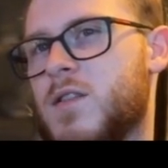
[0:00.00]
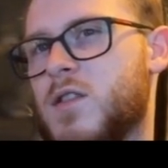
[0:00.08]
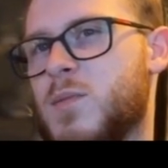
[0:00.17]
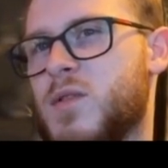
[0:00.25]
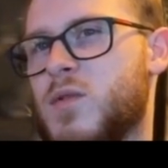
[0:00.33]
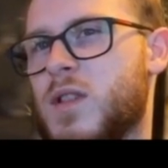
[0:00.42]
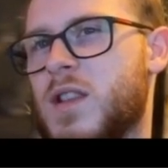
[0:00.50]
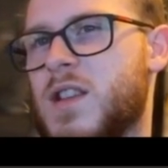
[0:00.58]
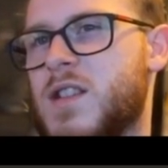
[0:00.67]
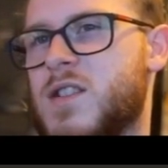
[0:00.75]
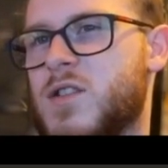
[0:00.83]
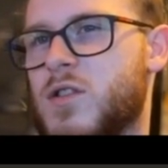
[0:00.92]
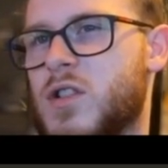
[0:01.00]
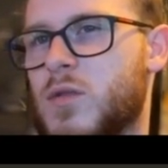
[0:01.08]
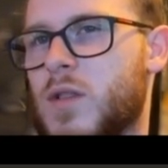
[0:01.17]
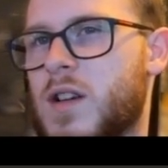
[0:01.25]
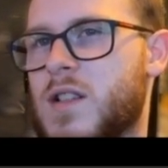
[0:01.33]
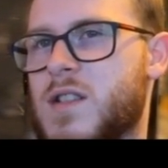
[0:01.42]
So it's between these two
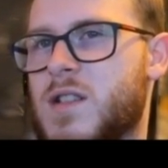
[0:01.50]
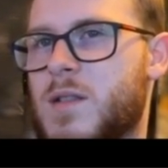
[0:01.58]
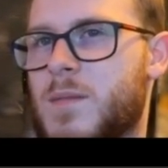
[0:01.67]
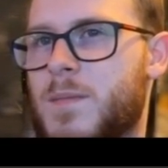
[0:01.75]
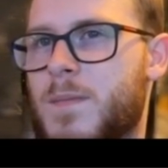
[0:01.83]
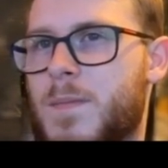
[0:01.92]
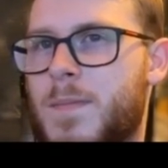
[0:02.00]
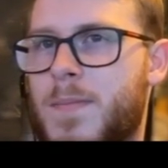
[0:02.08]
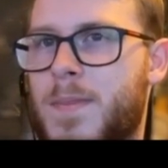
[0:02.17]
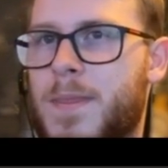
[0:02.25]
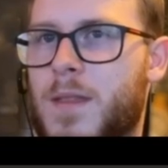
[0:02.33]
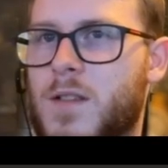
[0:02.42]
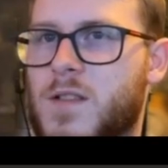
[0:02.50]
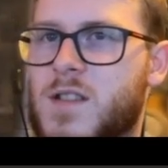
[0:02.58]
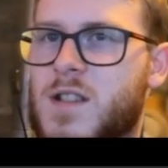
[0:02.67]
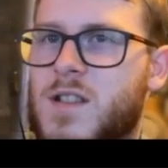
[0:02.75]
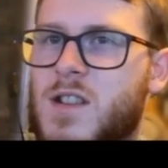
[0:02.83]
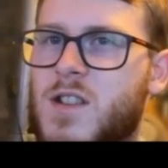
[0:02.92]
squares, because
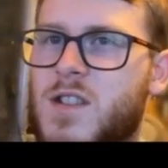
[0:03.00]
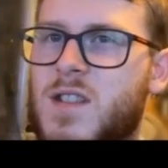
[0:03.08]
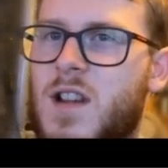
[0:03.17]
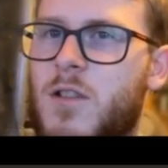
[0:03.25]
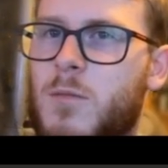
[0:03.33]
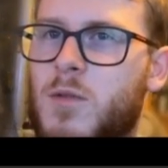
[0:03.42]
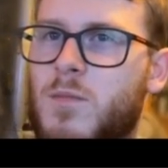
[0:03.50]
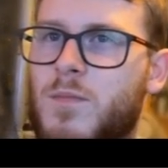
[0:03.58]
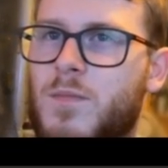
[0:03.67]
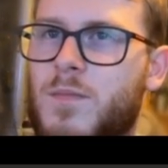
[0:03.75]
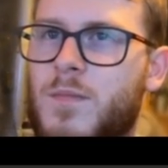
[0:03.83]
these are just terrible.